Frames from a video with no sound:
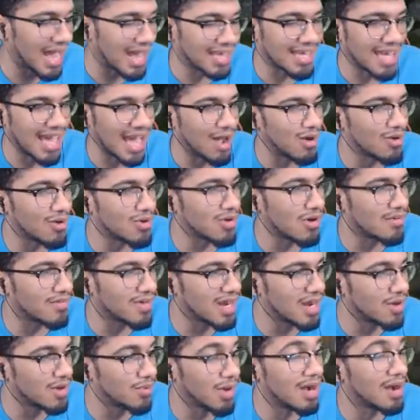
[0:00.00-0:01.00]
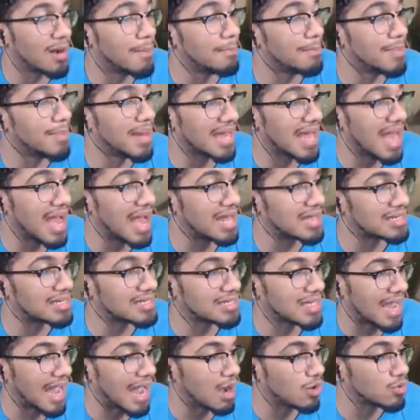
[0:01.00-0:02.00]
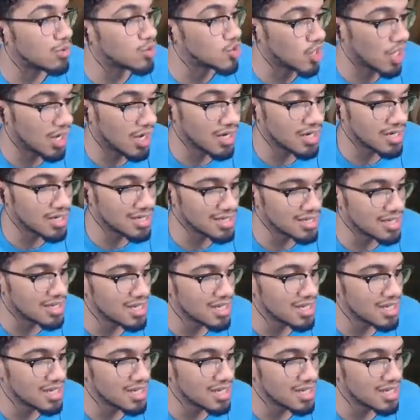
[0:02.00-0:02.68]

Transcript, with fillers: Cowgirl over here with her big ass cow jugs.